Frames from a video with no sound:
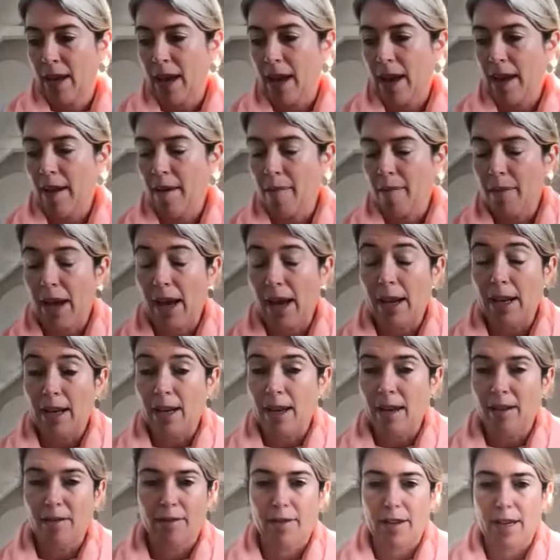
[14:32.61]
I
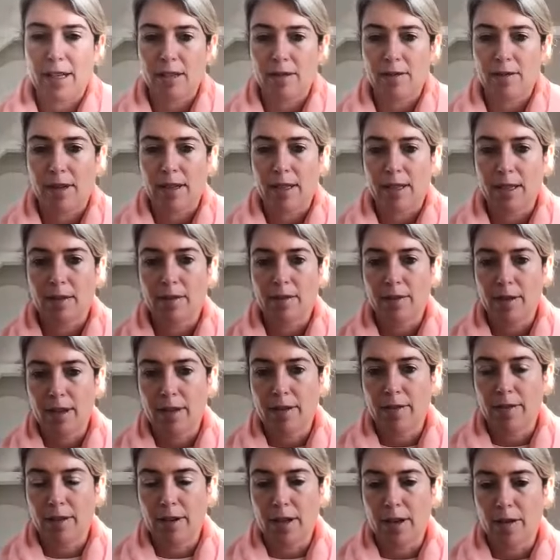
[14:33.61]
love vetiver. It's a
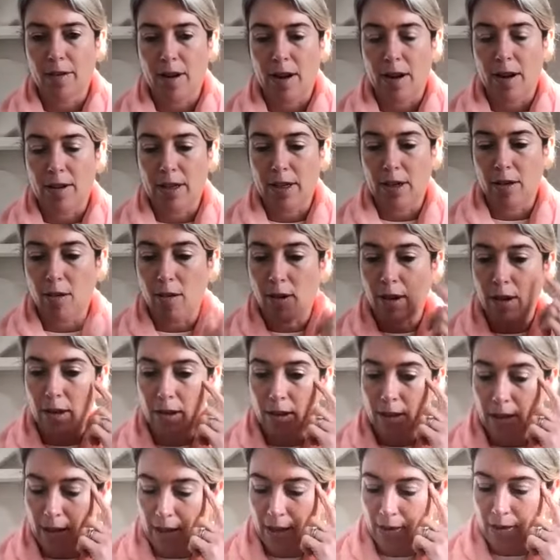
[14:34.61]
very, very grounding
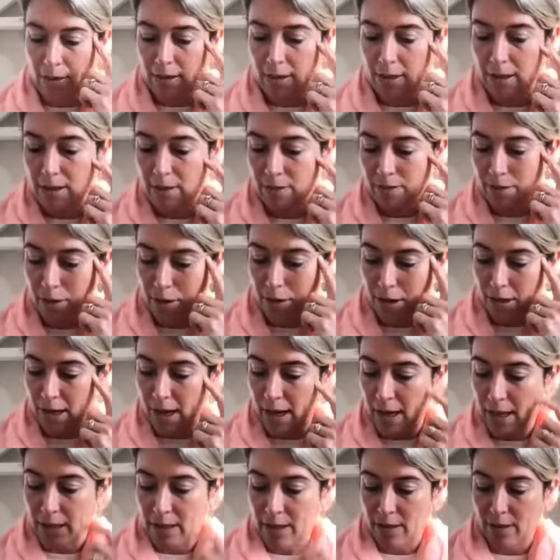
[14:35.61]
oil, and this is a very
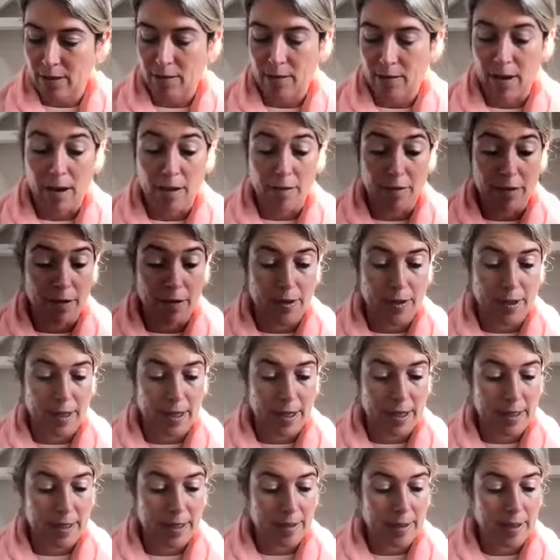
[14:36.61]
nice way of using
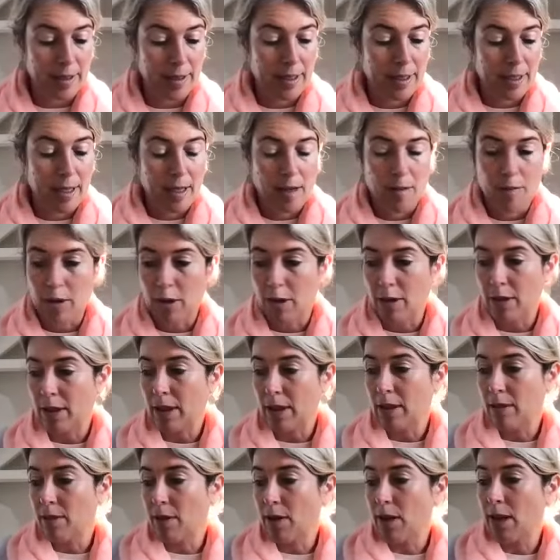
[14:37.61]
it because
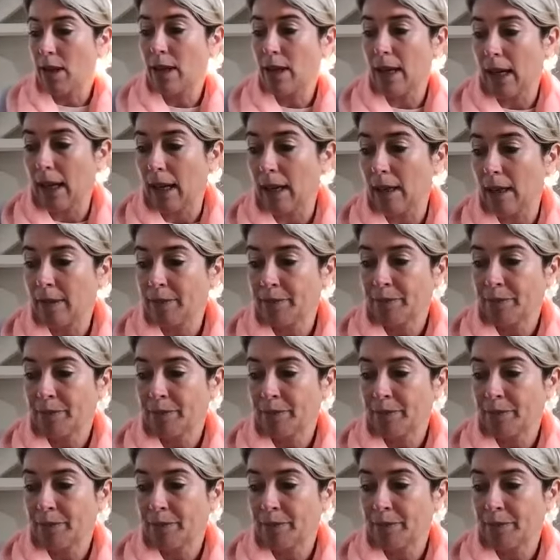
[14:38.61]
it's very thick.